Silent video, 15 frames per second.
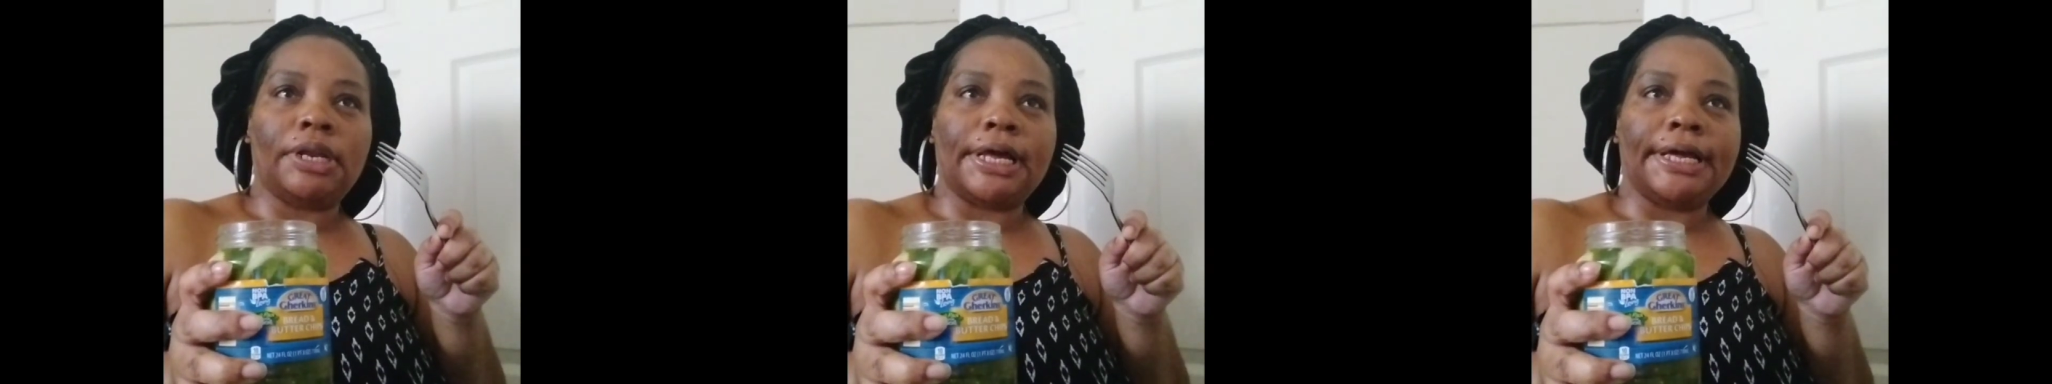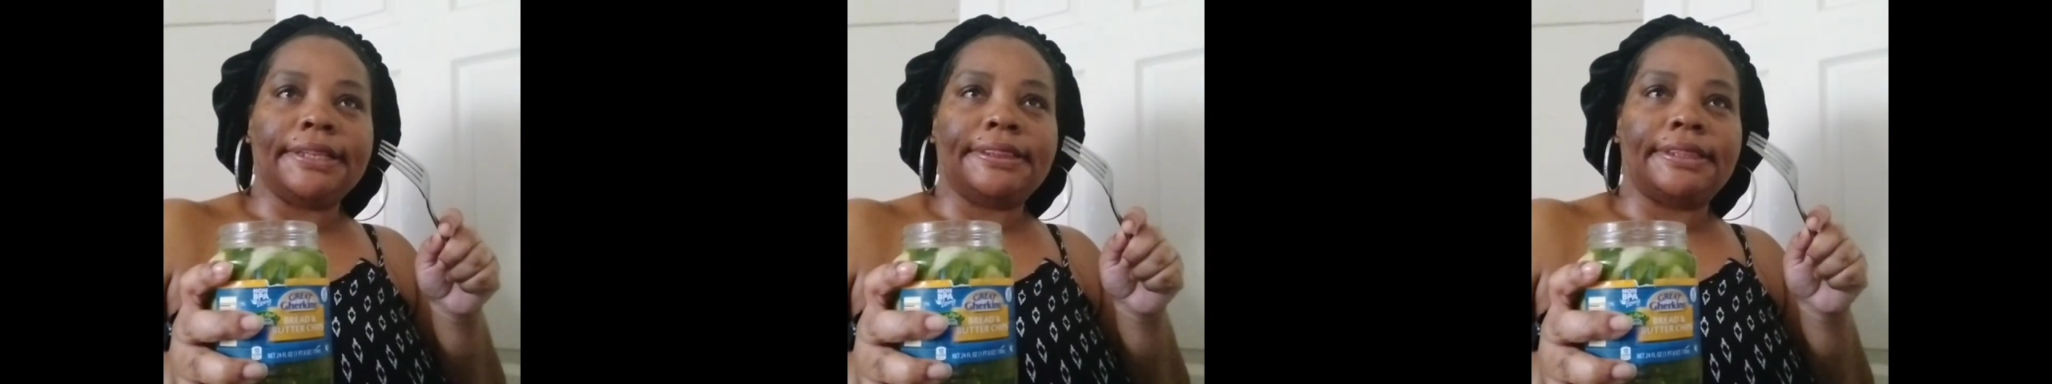
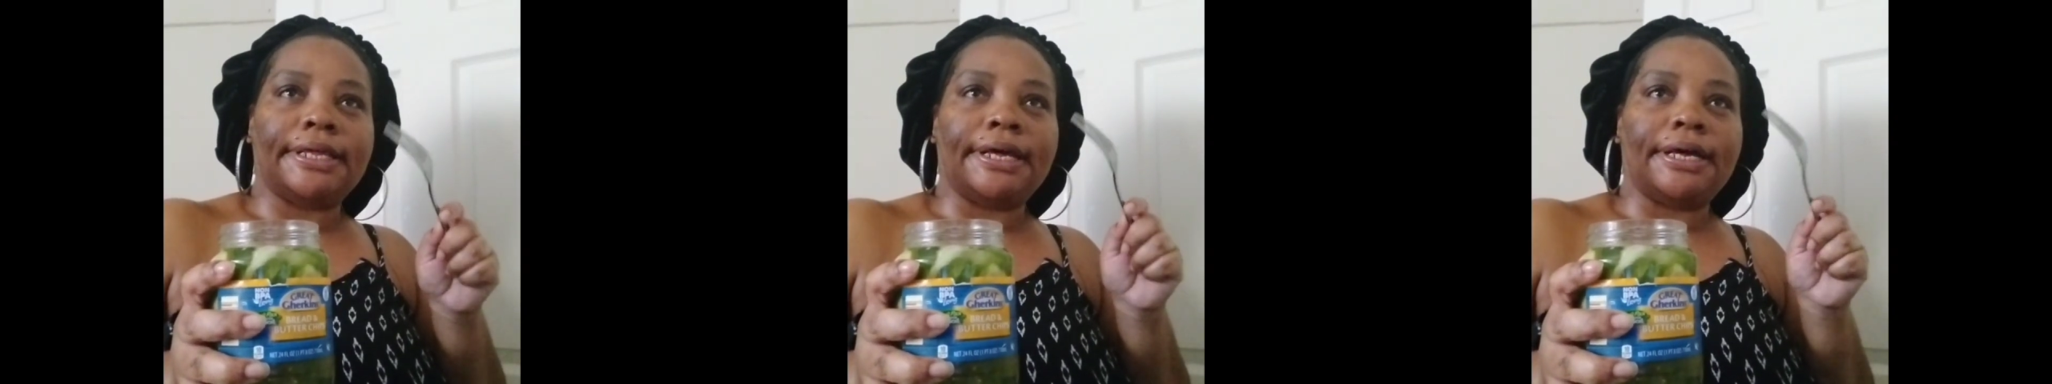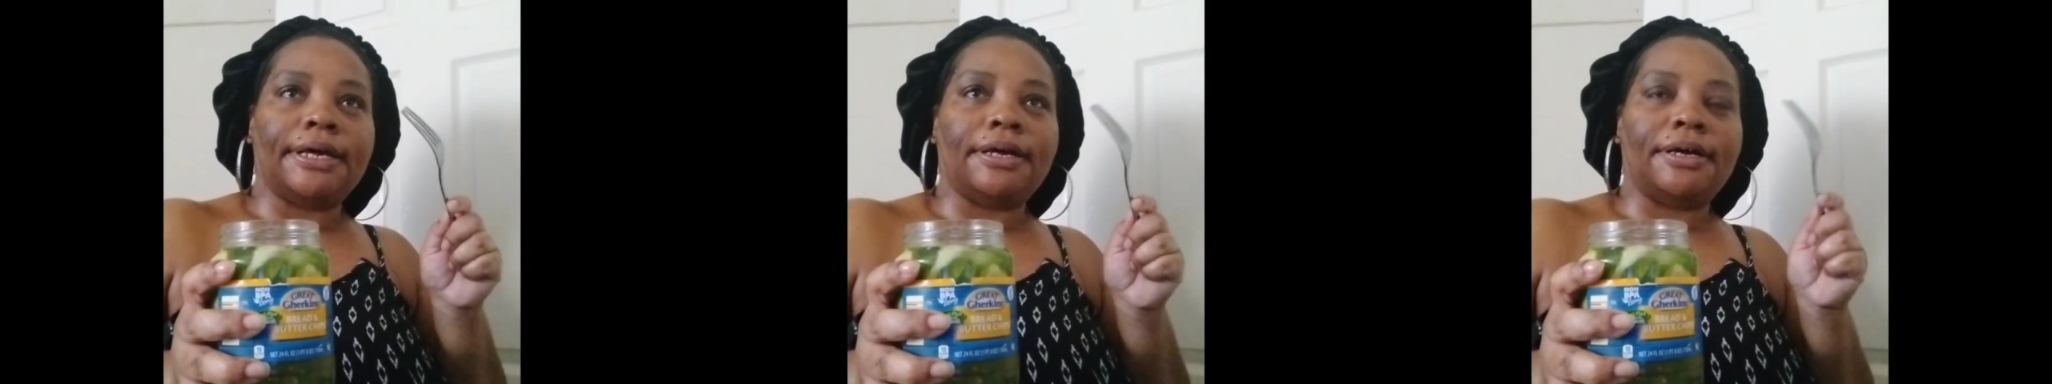that
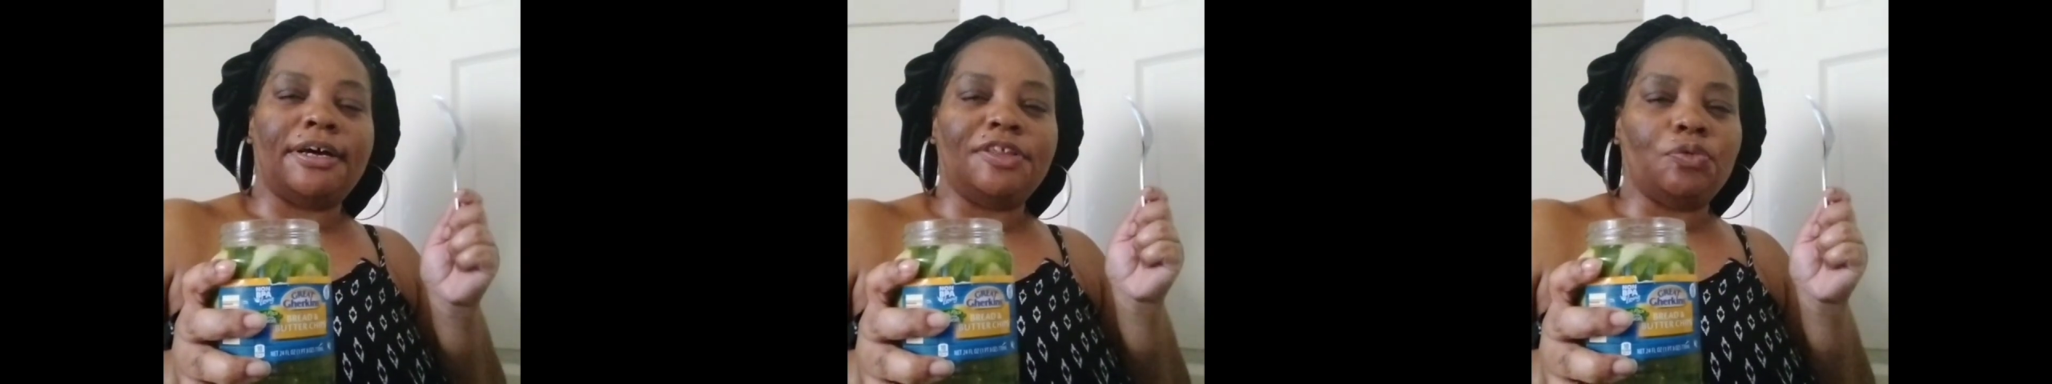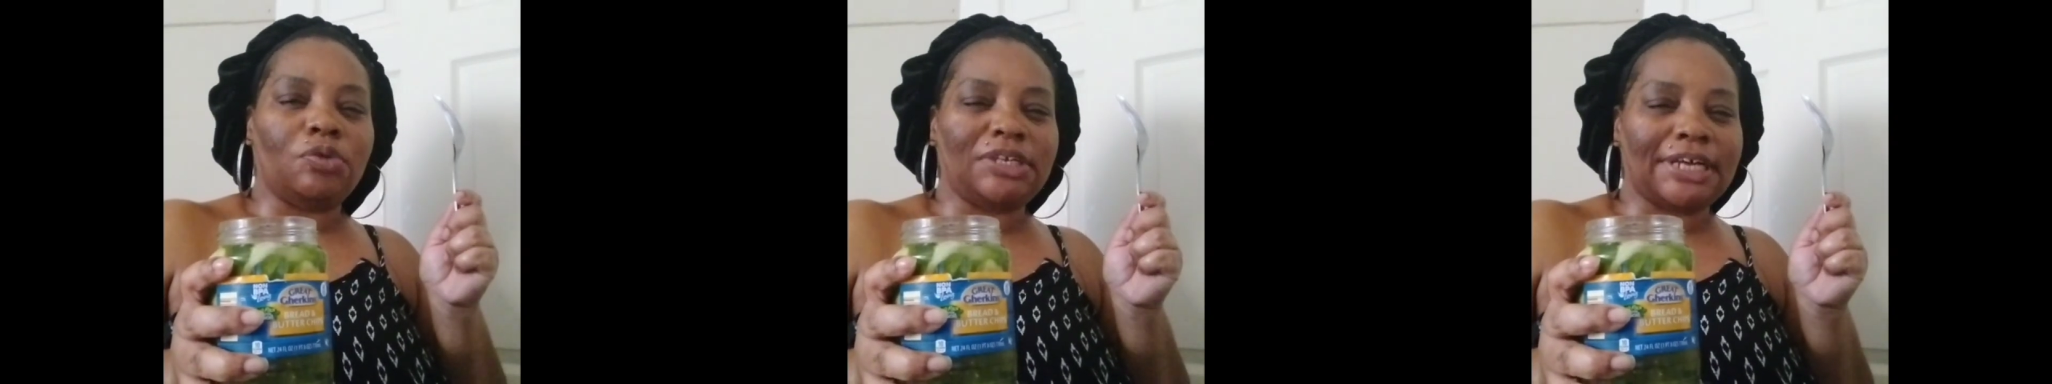other one that
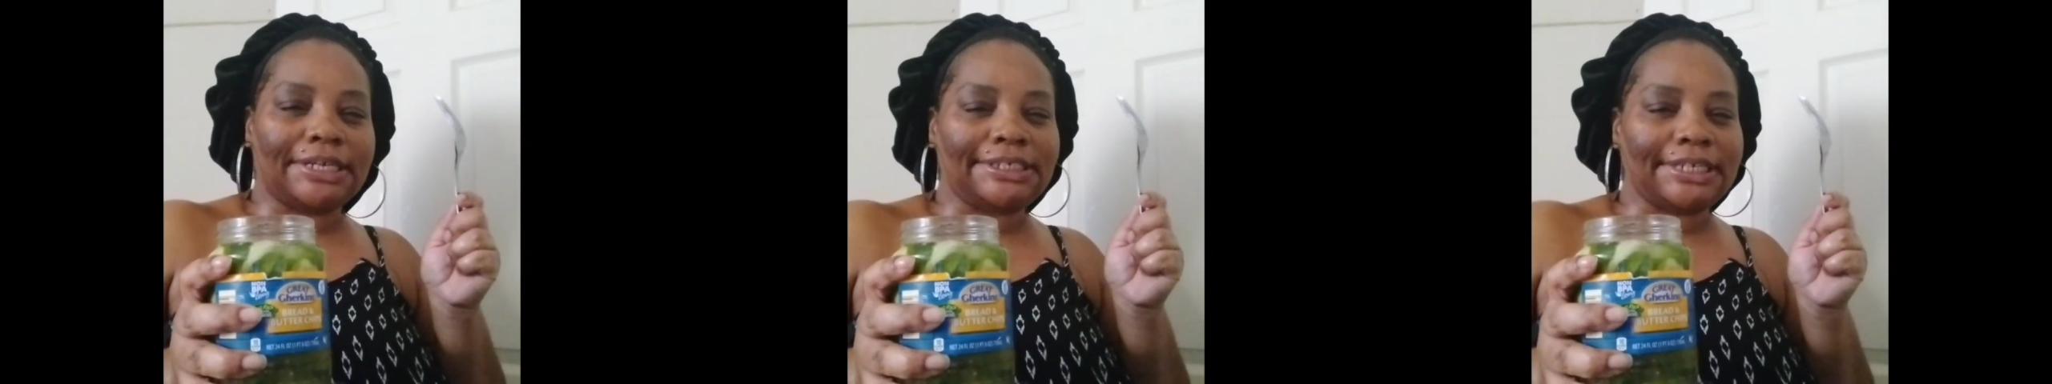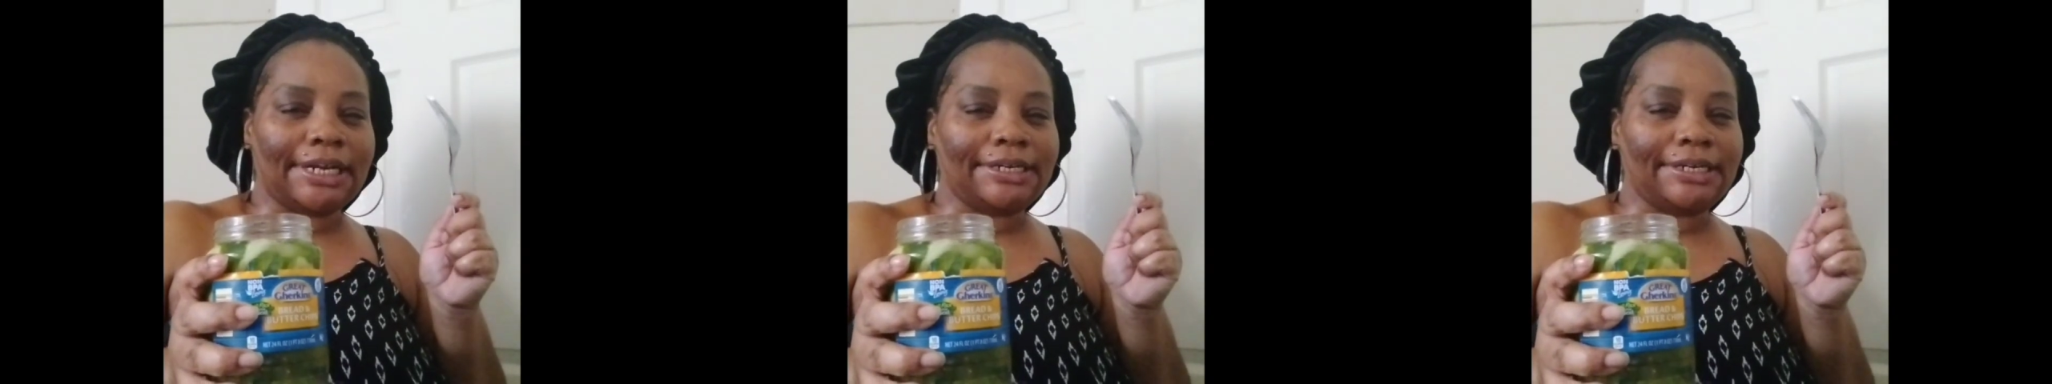I said.